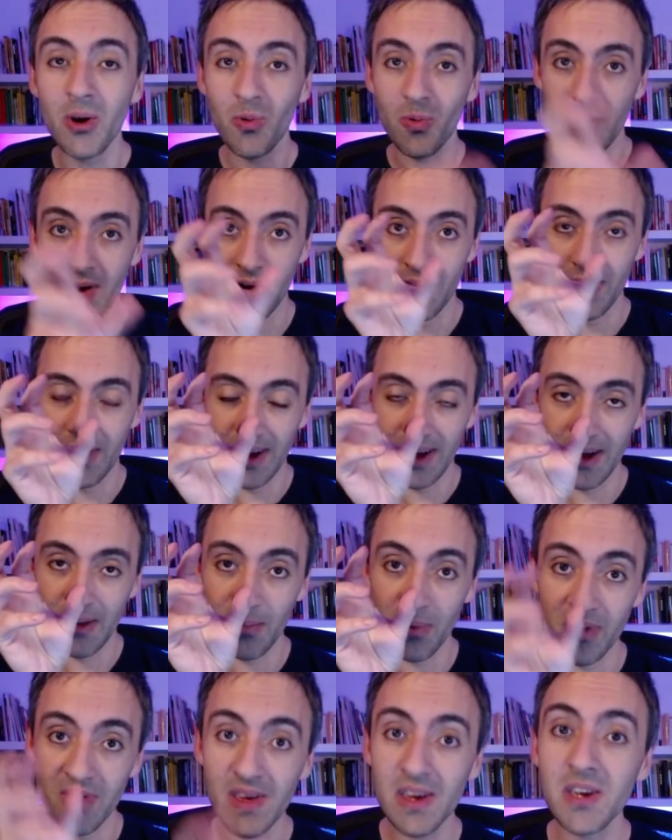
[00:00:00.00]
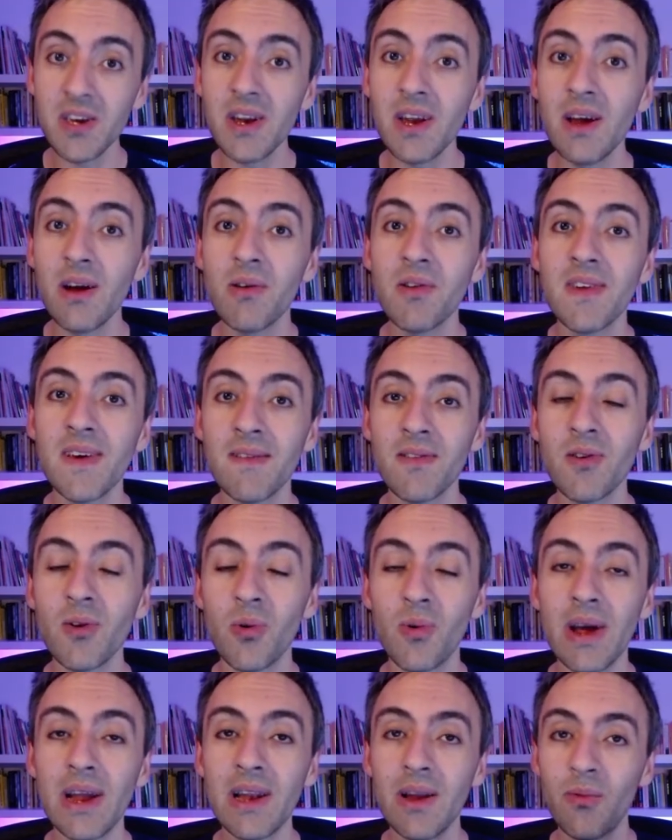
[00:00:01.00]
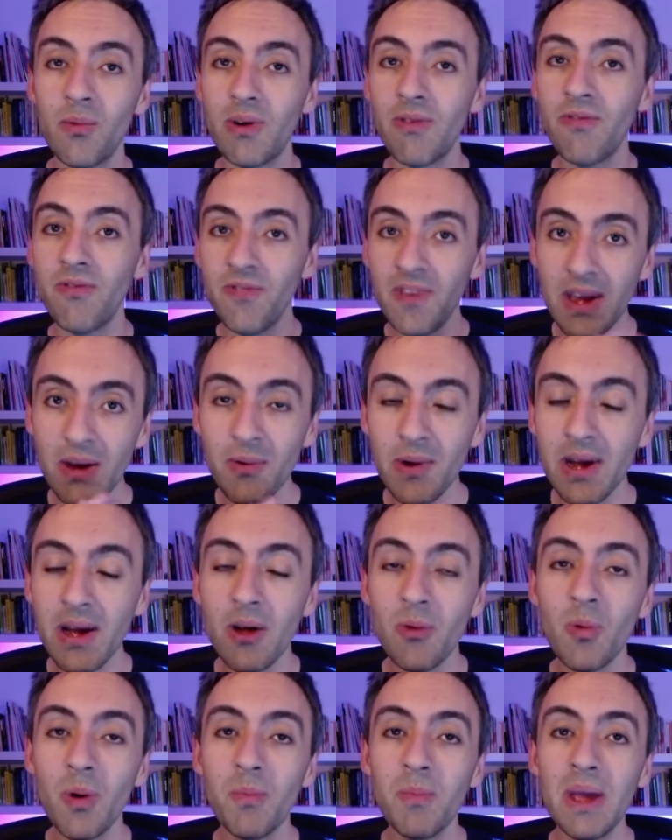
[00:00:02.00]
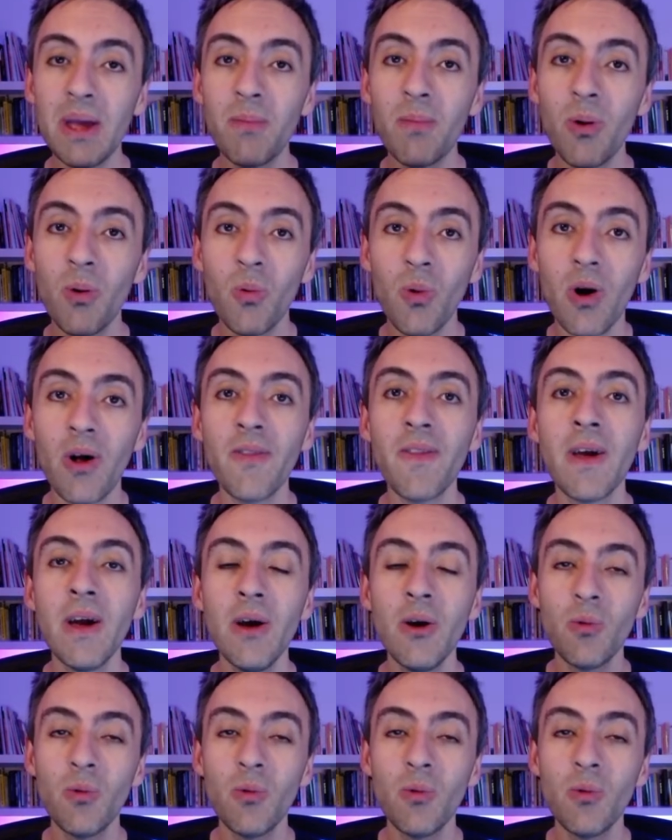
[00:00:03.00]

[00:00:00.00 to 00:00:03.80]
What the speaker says: We're positioning ourselves correctly. We're figuring out what people want.